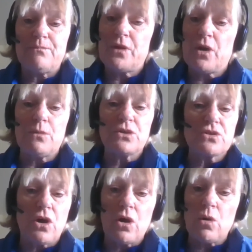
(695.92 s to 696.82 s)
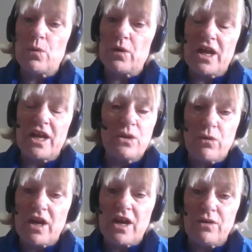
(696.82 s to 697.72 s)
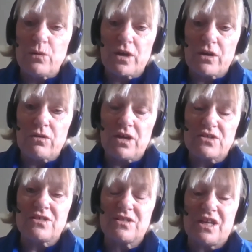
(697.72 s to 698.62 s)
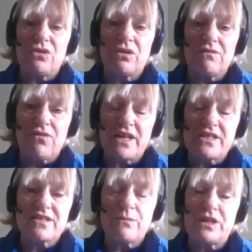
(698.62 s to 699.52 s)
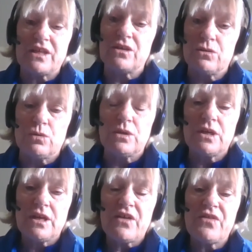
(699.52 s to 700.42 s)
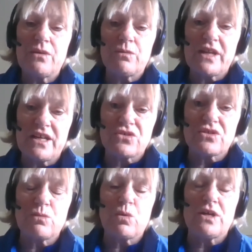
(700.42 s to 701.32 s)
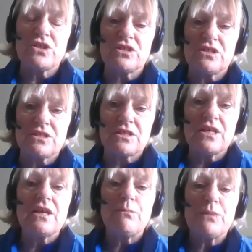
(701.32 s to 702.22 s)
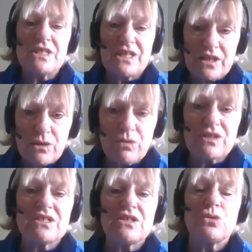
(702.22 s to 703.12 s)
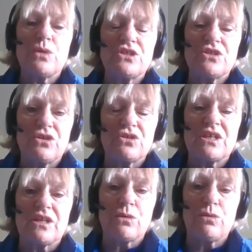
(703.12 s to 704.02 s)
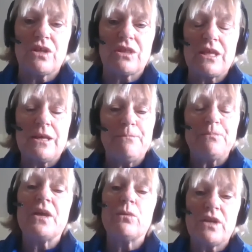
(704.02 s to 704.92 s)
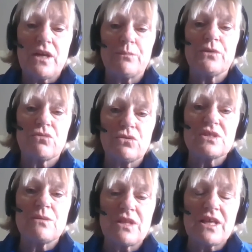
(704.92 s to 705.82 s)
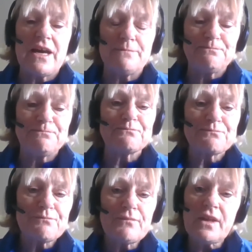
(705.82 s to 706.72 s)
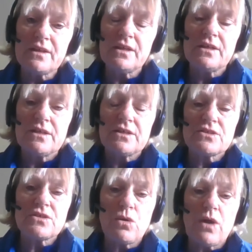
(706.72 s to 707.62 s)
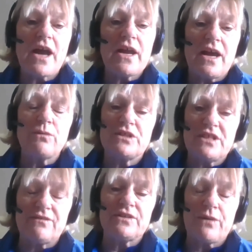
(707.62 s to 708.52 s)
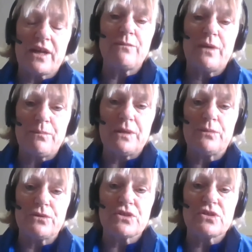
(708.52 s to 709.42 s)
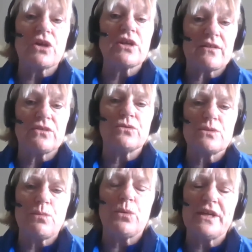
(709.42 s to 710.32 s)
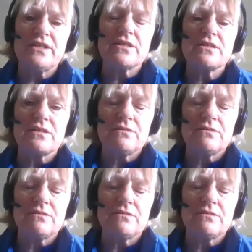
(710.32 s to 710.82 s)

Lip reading: almost anywhere across the state you can find somebody who I think would answer some questions, be dealing with the situation you're dealing with, and would help you through some of that. So I would definitely recommend people start at those points.